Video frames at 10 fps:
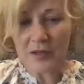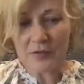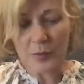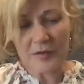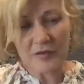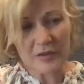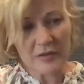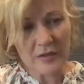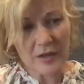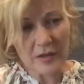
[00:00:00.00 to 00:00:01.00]

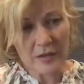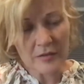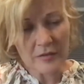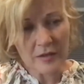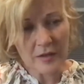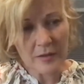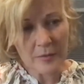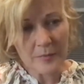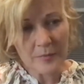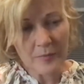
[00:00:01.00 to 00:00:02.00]
26 years.
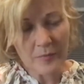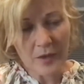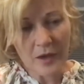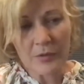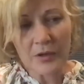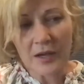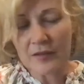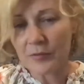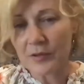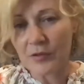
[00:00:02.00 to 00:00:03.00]
I would like
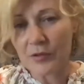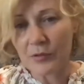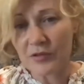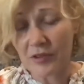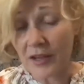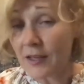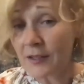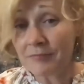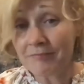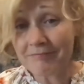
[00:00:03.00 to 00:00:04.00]
to return to Australia.
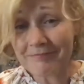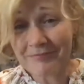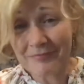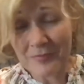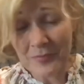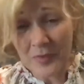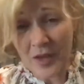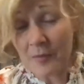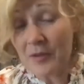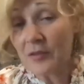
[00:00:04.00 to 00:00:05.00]

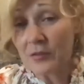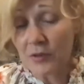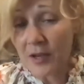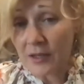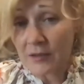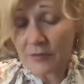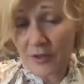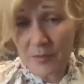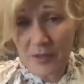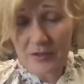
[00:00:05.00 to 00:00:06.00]
I miss Australia
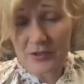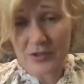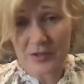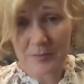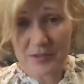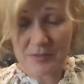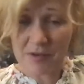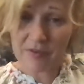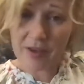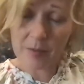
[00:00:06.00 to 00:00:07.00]
very much, miss my
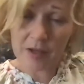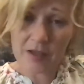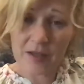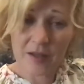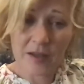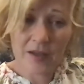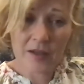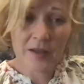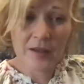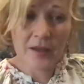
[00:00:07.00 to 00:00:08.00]
family.
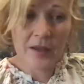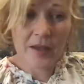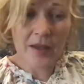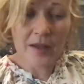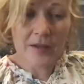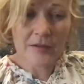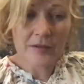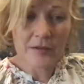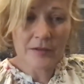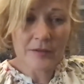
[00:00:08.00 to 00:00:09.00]
And
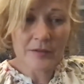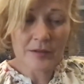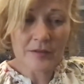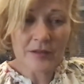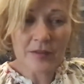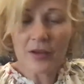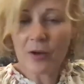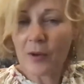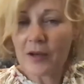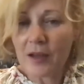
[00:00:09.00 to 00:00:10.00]
there's nothing
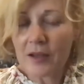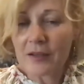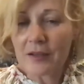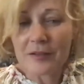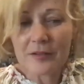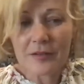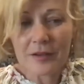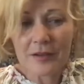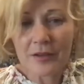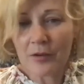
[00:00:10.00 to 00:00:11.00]
quite like it. It's
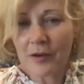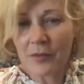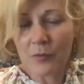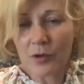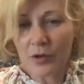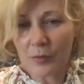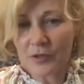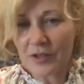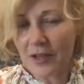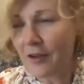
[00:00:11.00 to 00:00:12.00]
like you can go around the world,
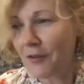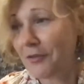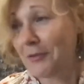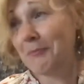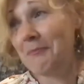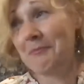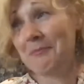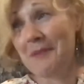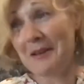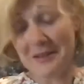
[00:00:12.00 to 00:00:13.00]
which I have
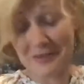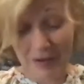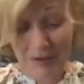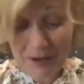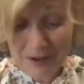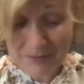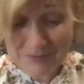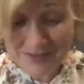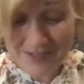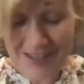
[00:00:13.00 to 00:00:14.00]
many
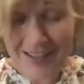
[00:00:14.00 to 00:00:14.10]
times,